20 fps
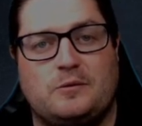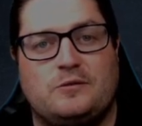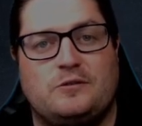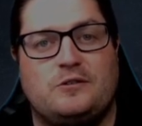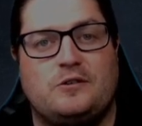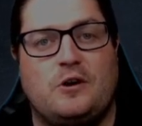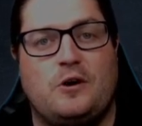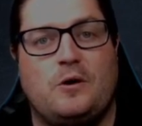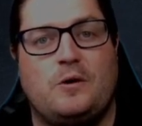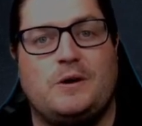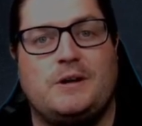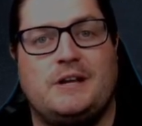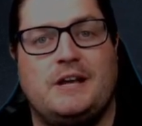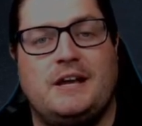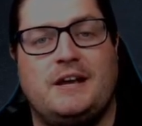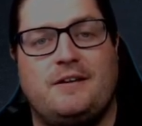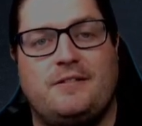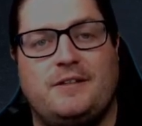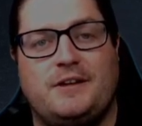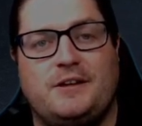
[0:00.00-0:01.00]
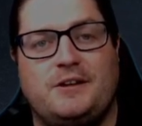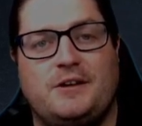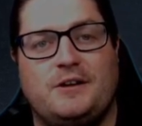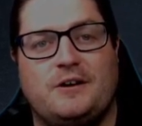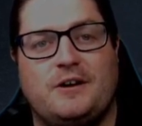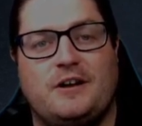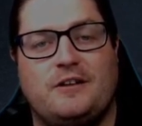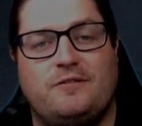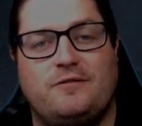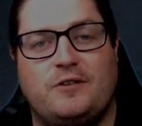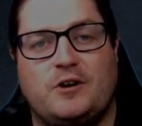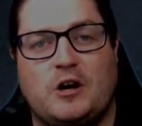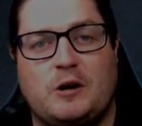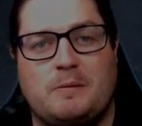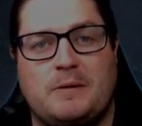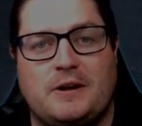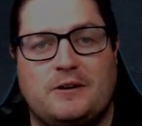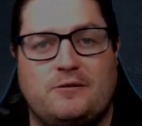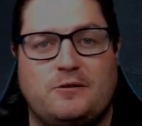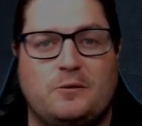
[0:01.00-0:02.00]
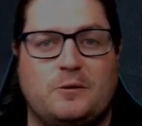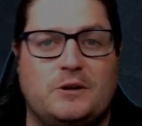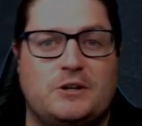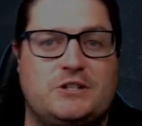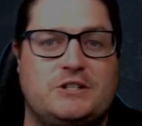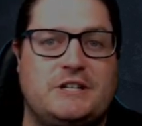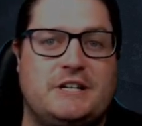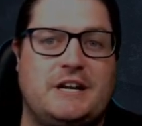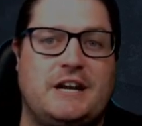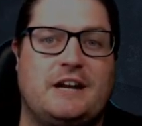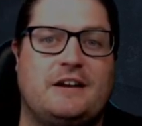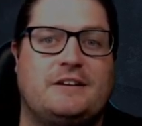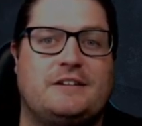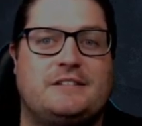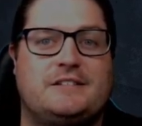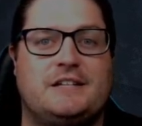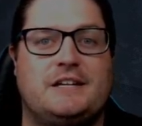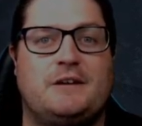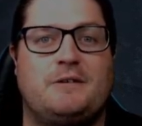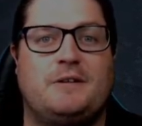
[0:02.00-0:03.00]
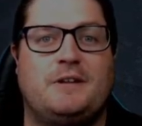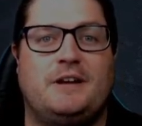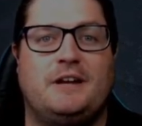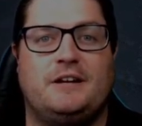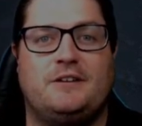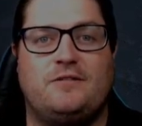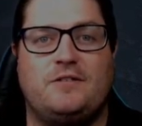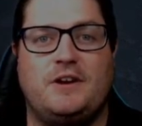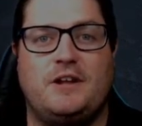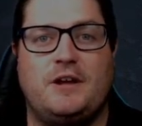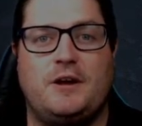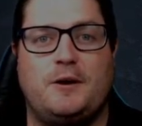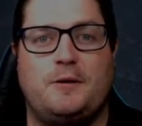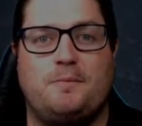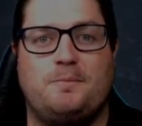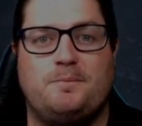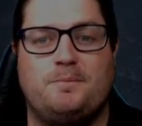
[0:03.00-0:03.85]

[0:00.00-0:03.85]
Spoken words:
So yeah, thank you guys very much for watching, and I'll see you in the next video.